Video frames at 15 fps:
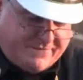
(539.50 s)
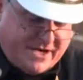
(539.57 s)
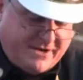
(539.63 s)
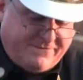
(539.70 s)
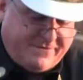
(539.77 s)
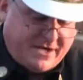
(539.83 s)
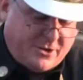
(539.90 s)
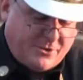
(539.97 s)

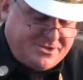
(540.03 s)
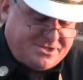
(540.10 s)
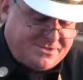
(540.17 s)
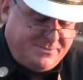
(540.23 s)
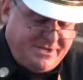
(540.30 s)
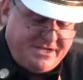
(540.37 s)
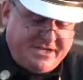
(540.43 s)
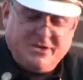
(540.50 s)
firefighter I was
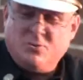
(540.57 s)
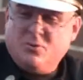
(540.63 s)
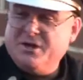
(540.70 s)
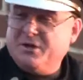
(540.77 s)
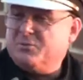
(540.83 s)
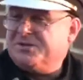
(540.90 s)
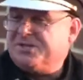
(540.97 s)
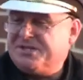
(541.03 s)
speaking
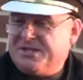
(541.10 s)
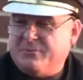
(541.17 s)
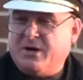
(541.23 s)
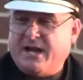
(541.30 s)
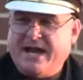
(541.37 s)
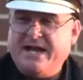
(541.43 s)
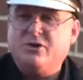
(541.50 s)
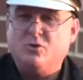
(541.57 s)
with was
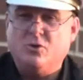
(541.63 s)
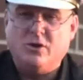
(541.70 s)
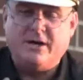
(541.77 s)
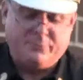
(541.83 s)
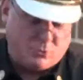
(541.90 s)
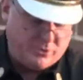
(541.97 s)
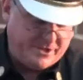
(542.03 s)
someone I grew up